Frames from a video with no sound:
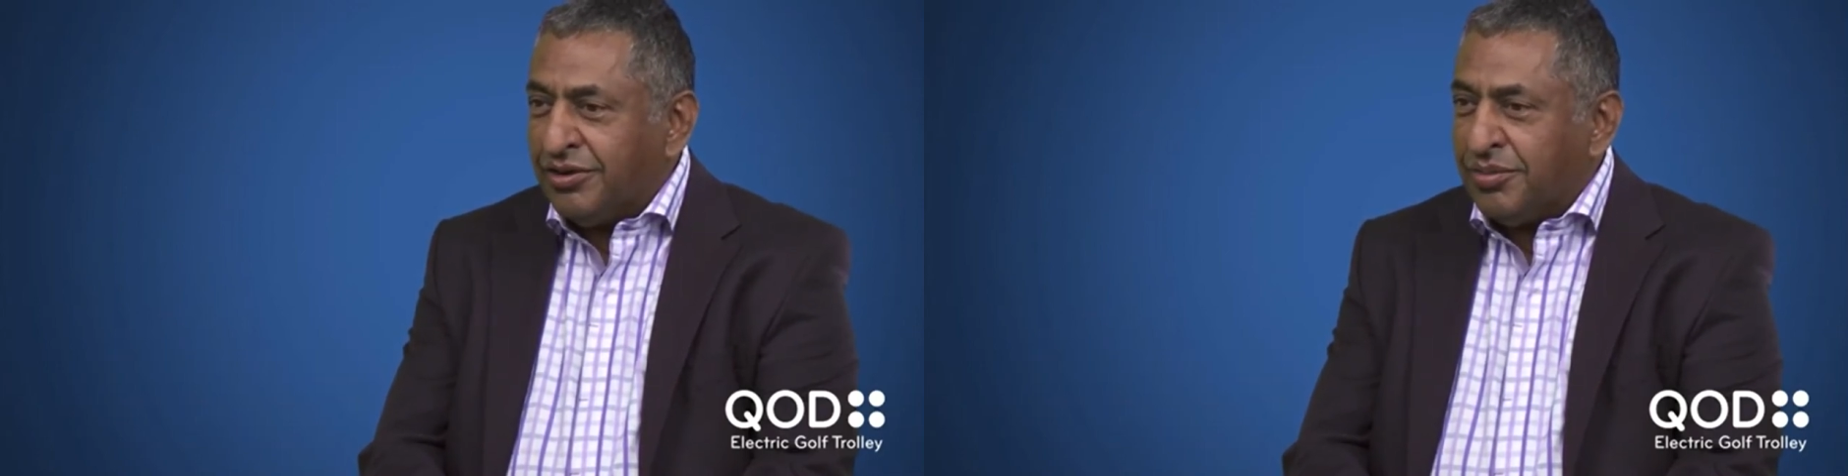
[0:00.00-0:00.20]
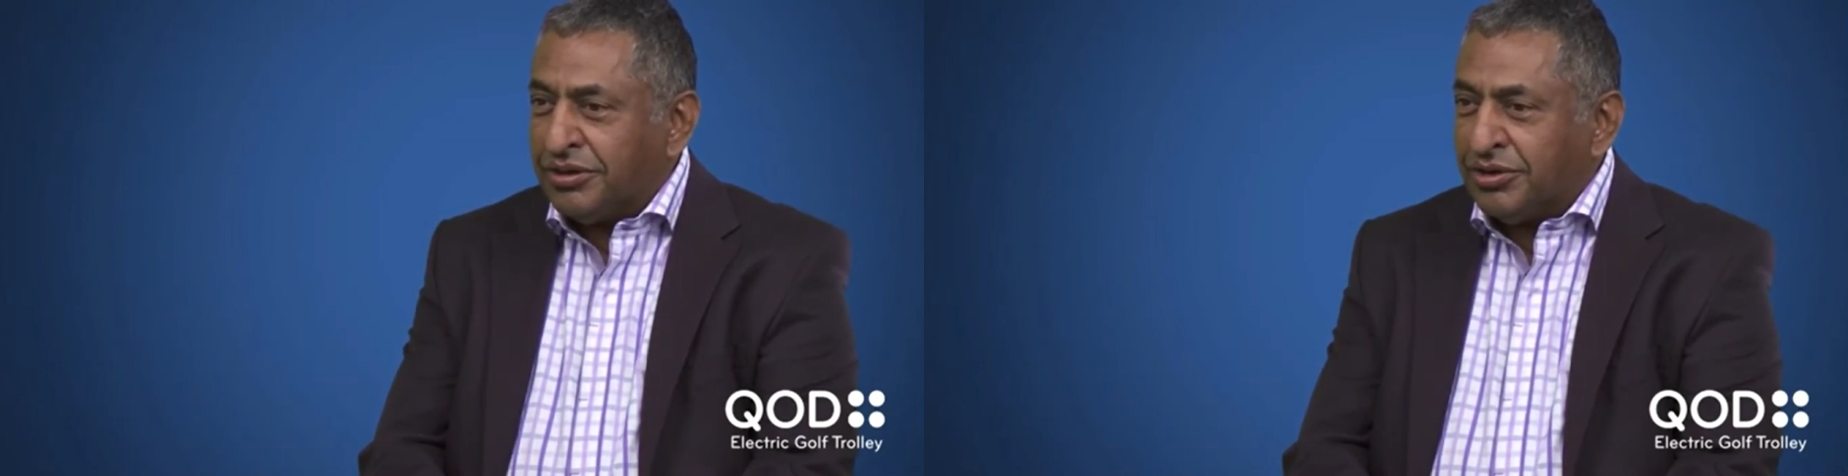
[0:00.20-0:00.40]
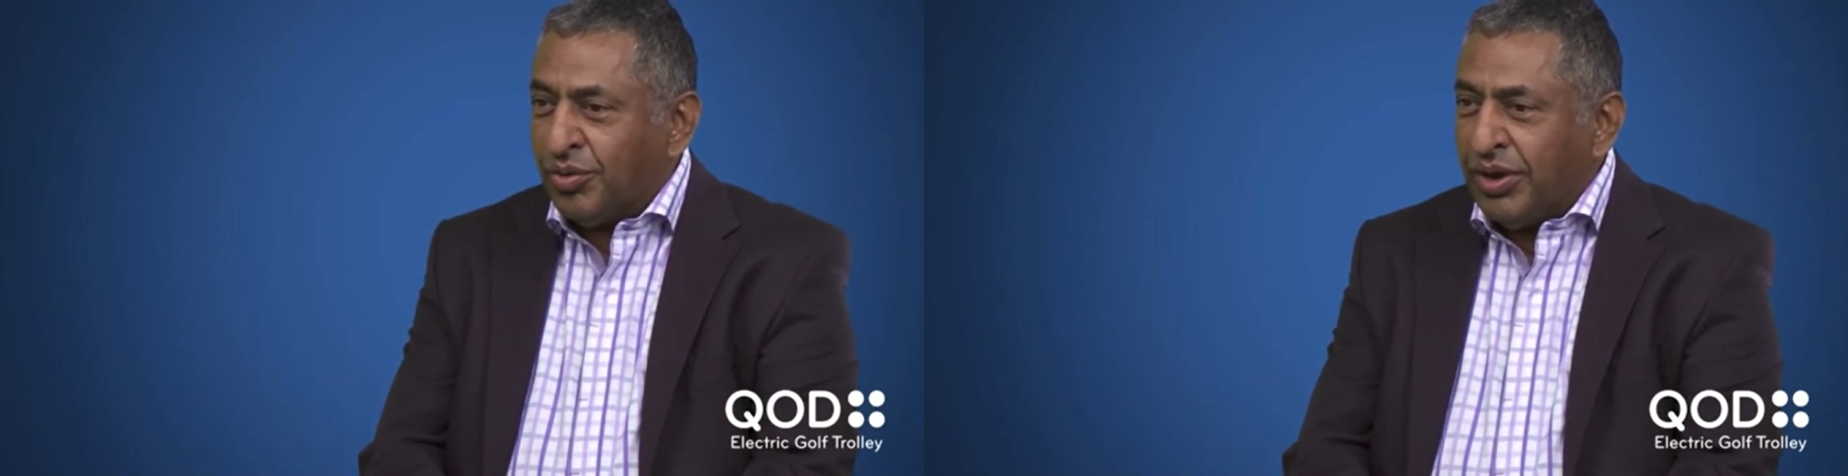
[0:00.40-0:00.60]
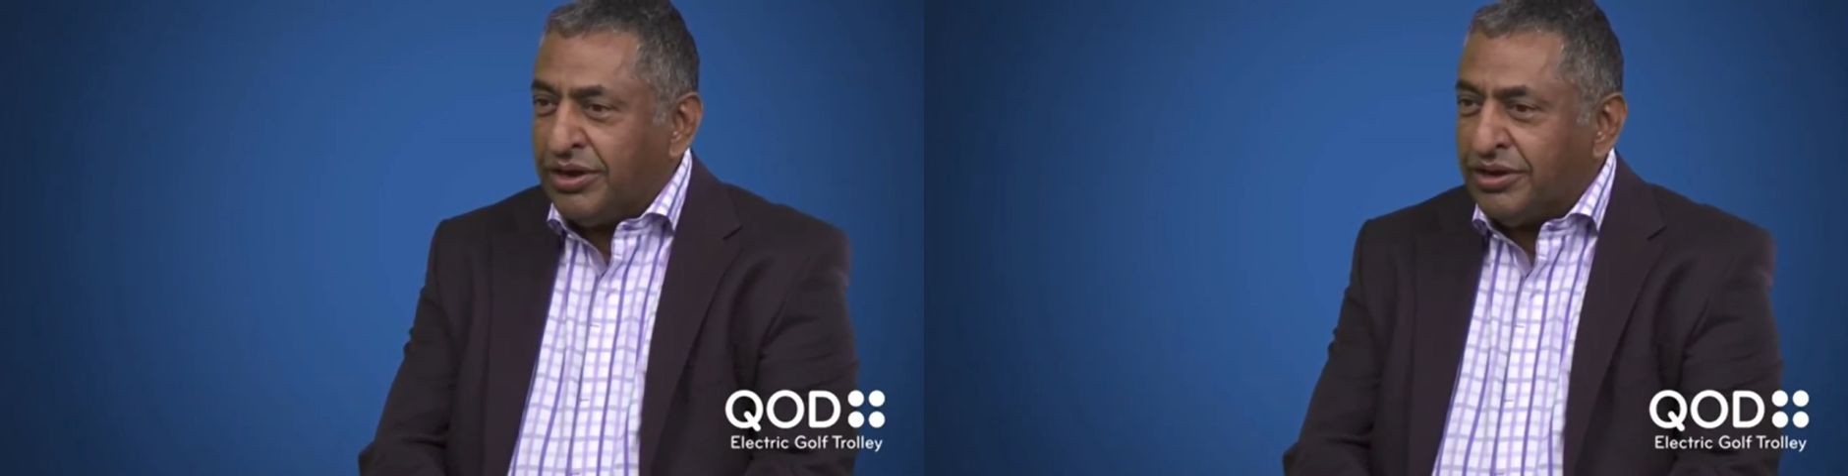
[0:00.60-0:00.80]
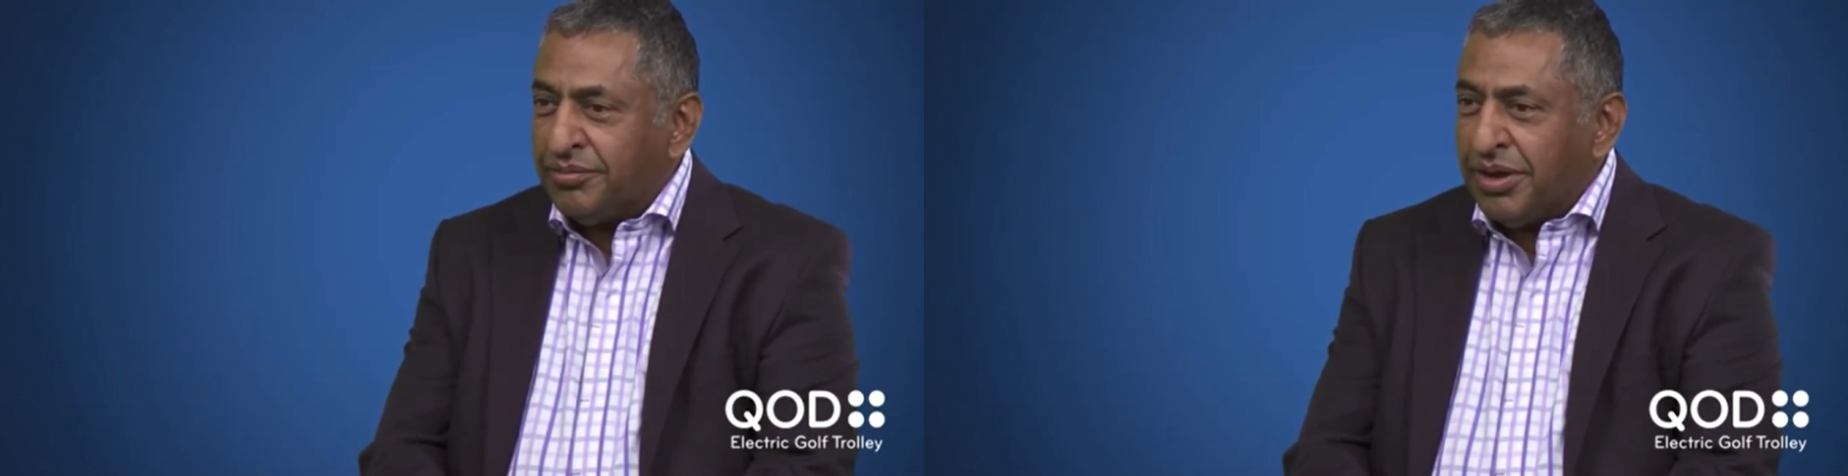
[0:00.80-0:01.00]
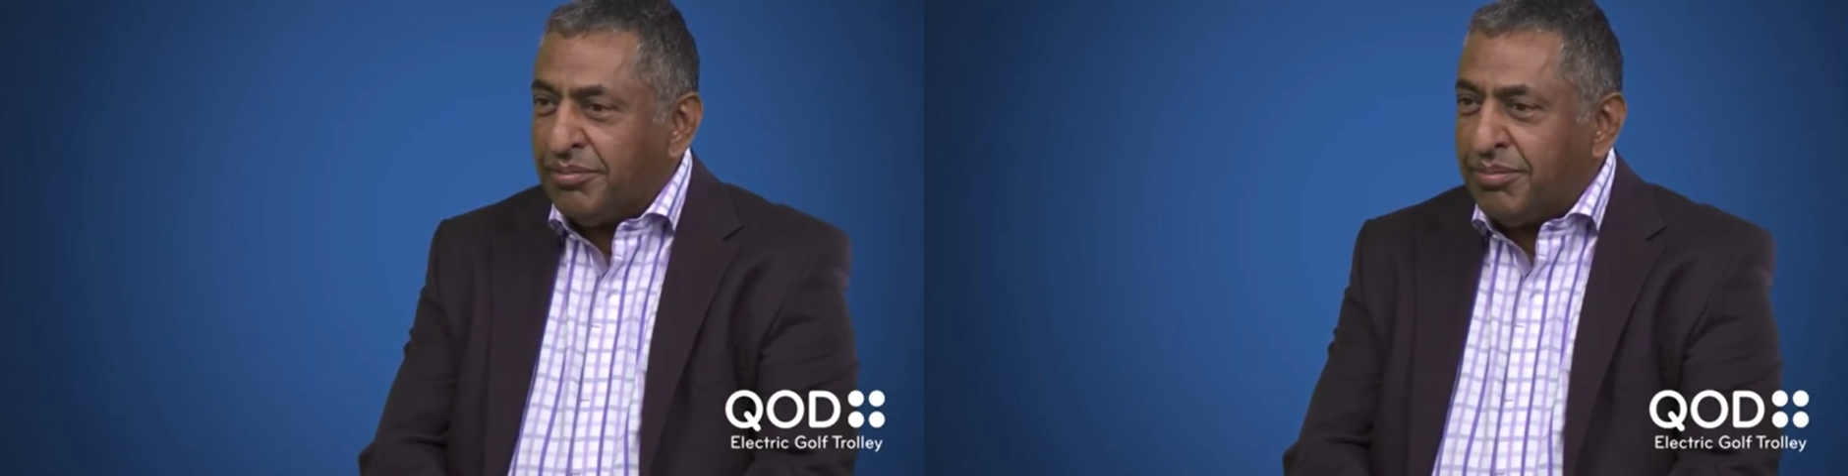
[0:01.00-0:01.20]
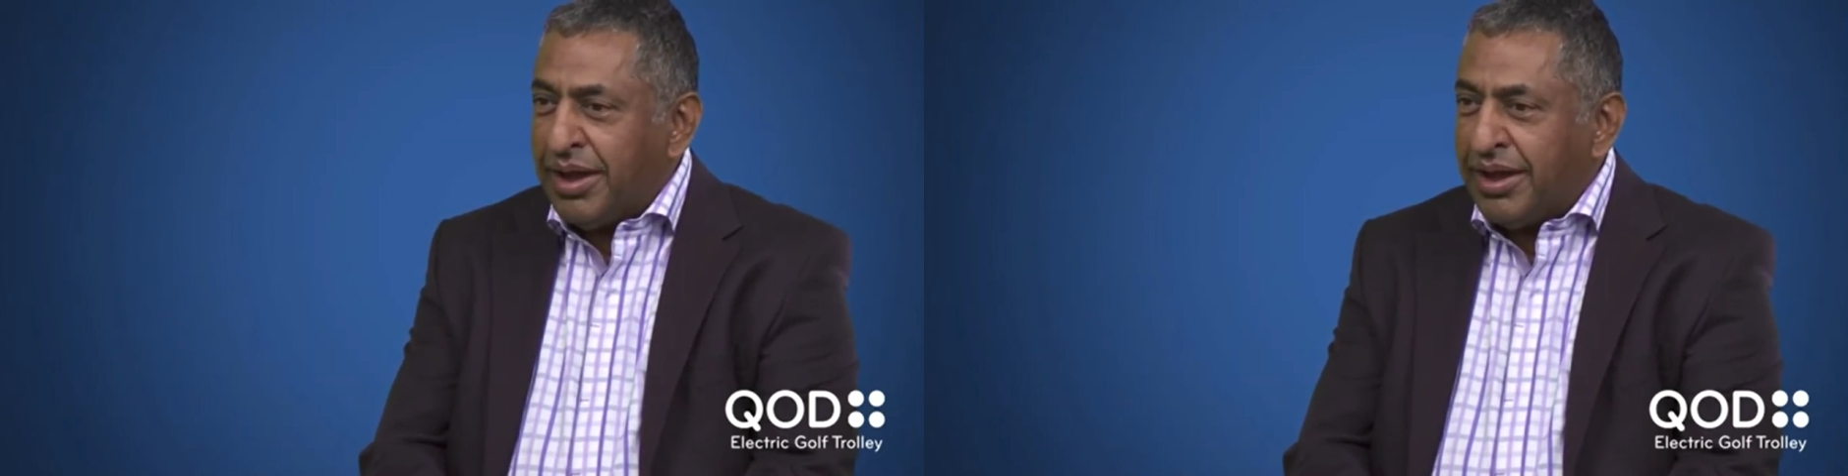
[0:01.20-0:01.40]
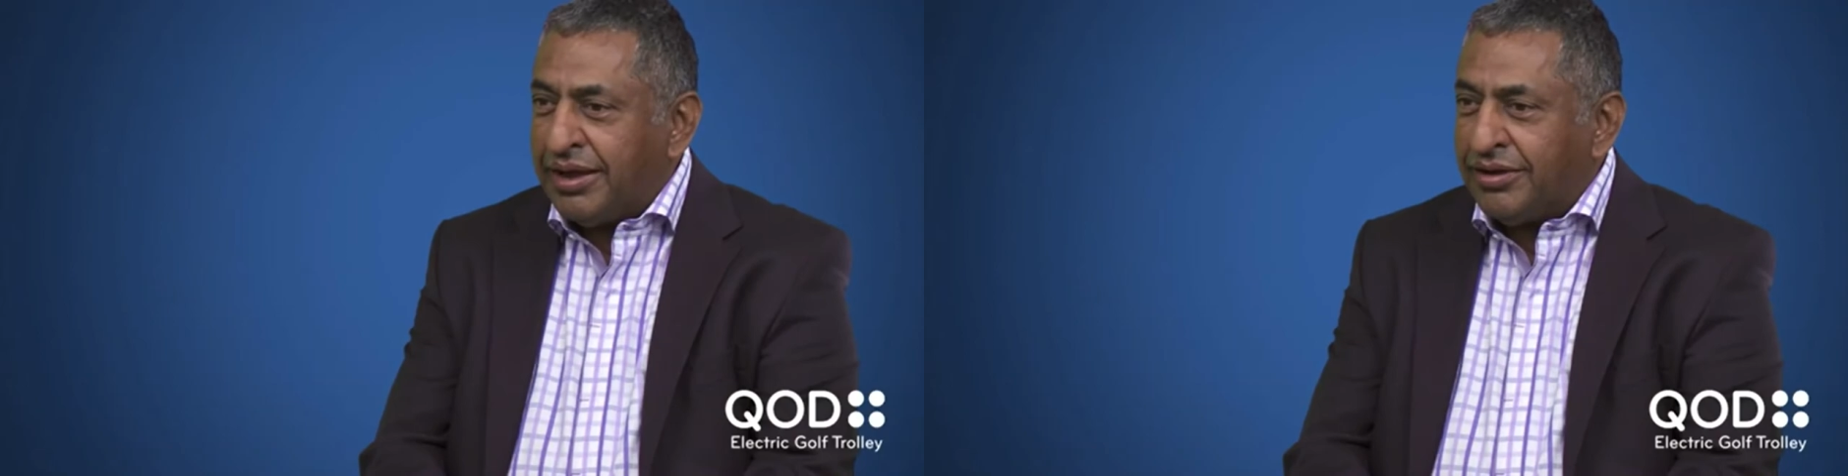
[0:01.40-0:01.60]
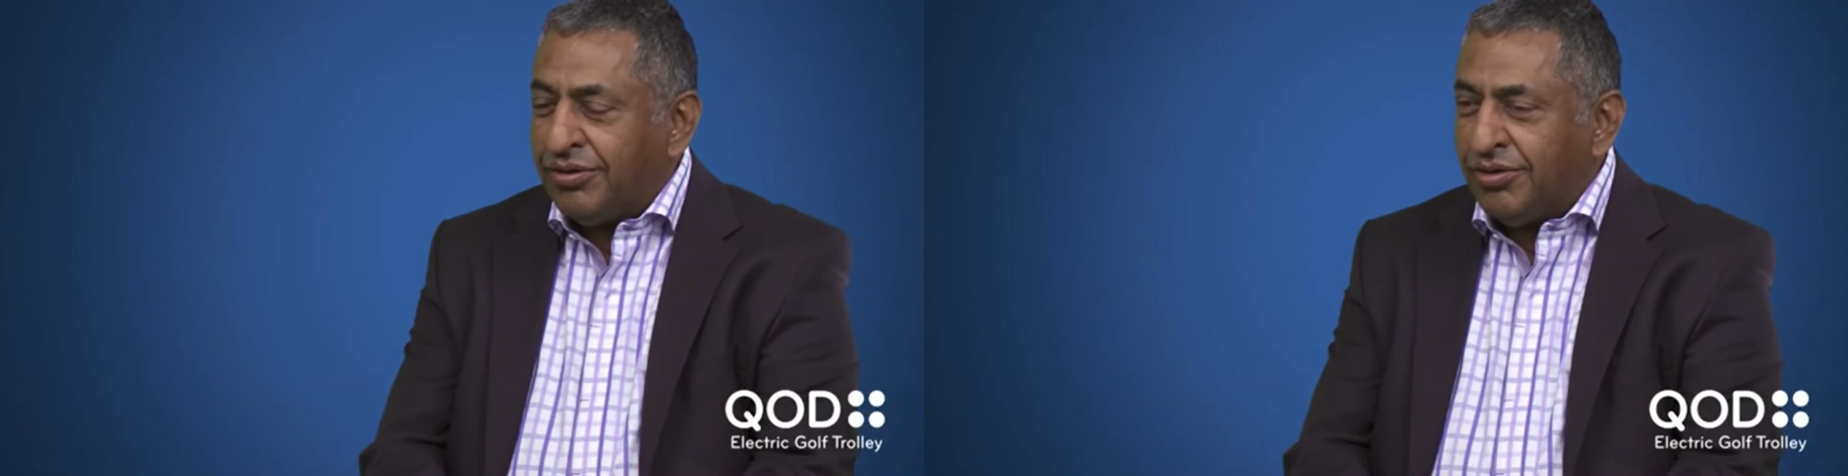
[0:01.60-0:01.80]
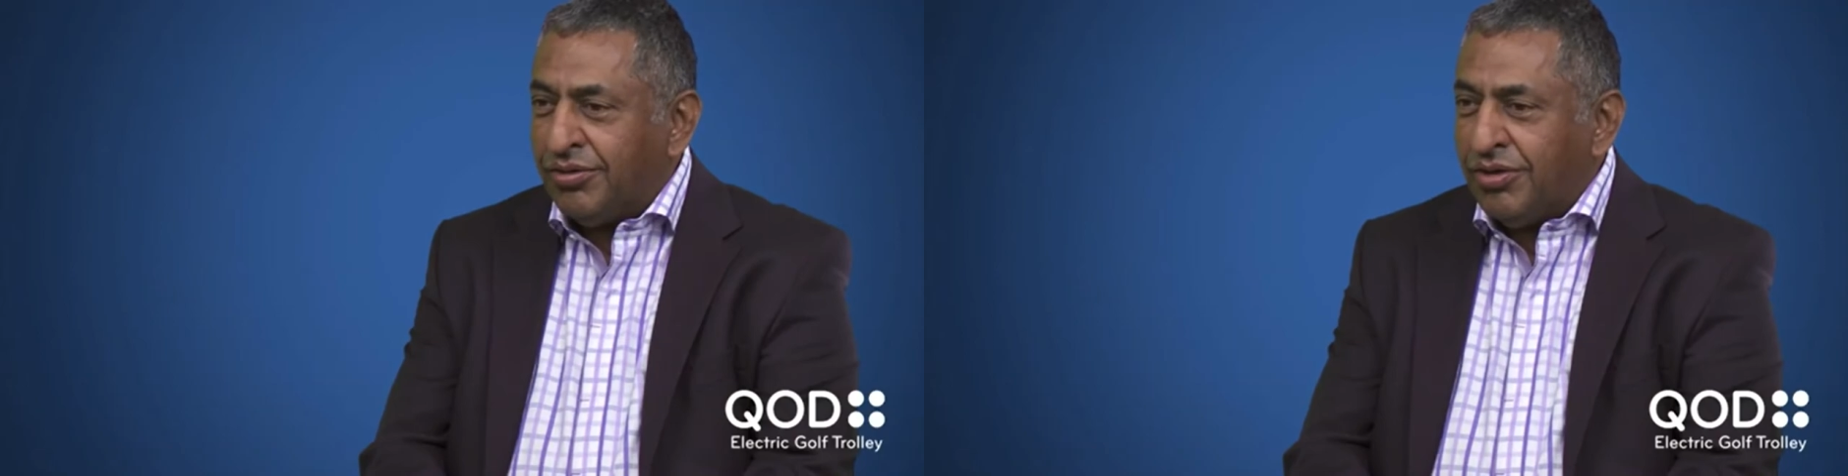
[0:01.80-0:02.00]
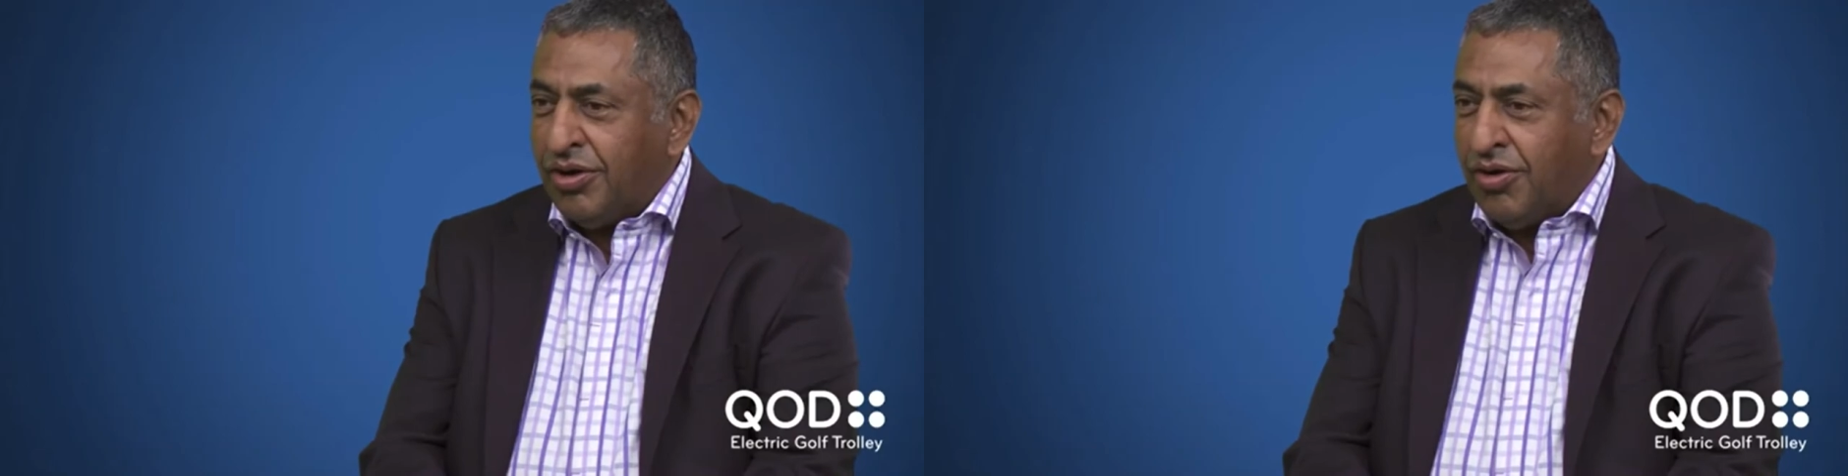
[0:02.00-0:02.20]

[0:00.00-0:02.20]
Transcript: about the weight on my back or